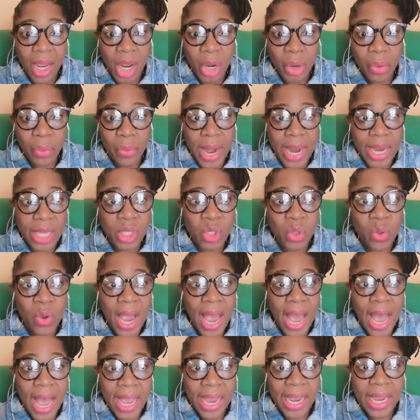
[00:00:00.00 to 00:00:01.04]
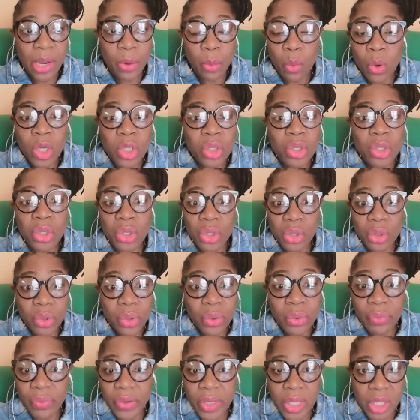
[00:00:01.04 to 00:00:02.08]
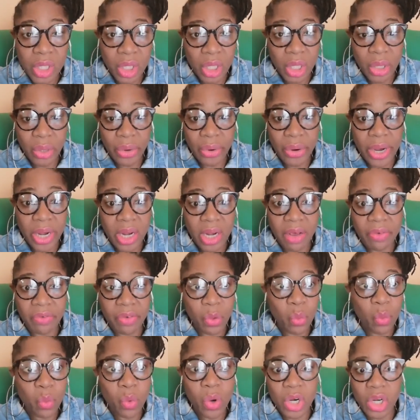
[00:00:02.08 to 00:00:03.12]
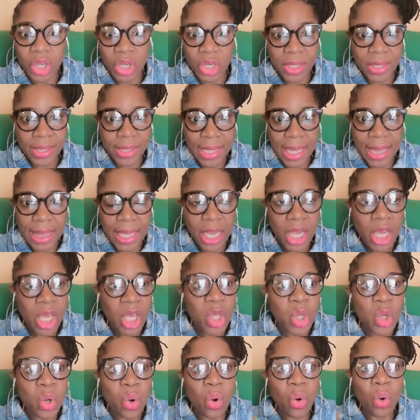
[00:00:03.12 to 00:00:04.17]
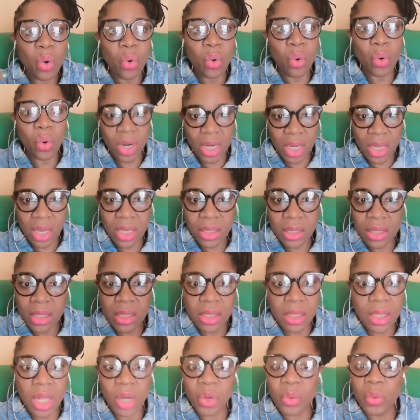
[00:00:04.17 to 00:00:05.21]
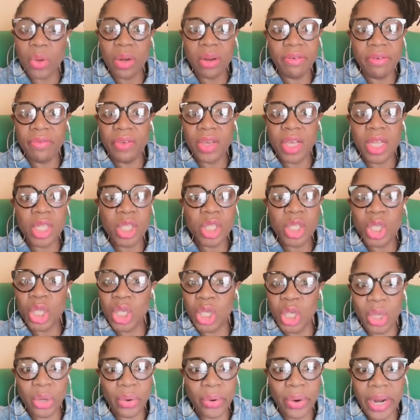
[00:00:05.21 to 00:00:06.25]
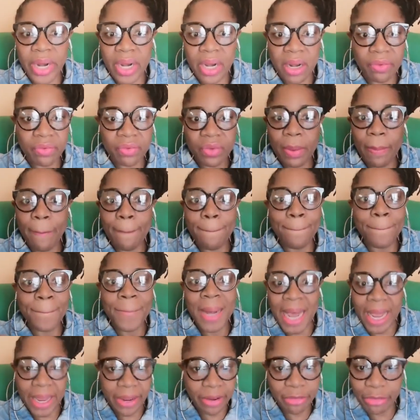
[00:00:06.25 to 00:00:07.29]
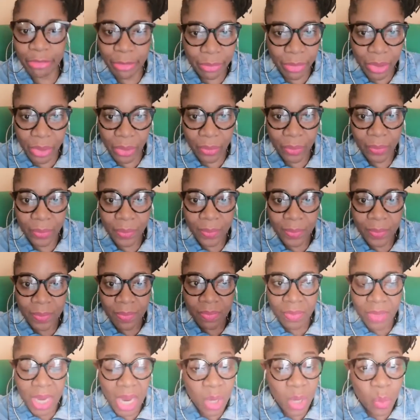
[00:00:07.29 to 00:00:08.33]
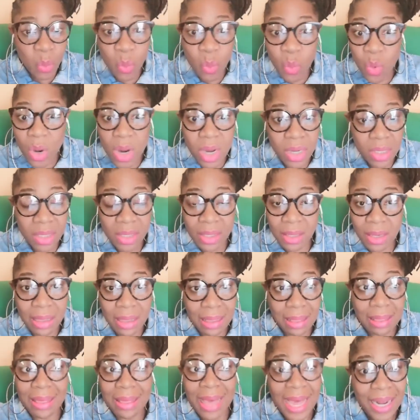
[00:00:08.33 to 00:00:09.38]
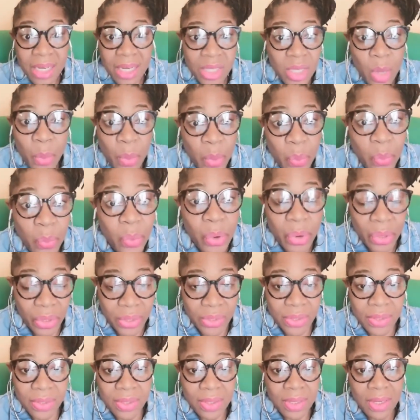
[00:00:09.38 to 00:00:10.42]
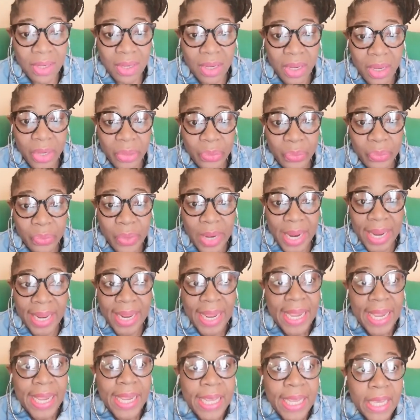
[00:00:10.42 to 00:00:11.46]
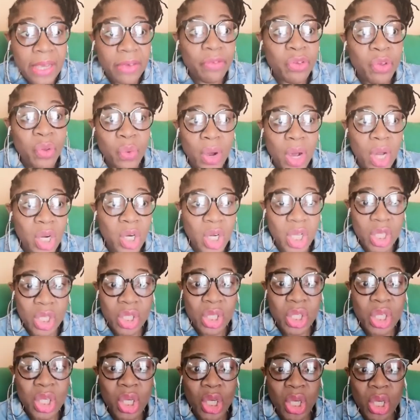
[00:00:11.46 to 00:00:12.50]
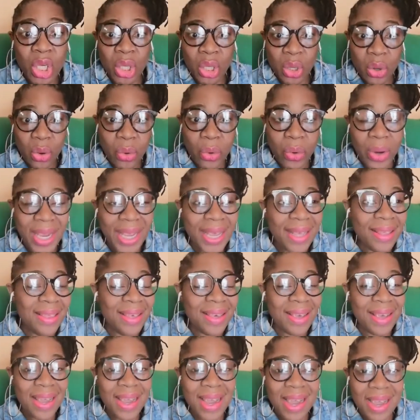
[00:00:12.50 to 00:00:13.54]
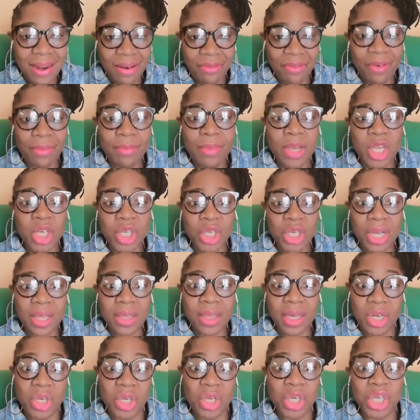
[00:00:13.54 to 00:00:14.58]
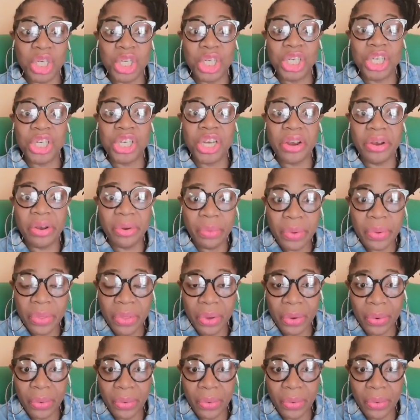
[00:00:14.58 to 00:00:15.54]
Right? So once you don't feel secure enough in what you're selling, your audience is not going to feel secure enough to buy from you. It works. That is how it works, right? If you are not secure in the information that you're sharing with your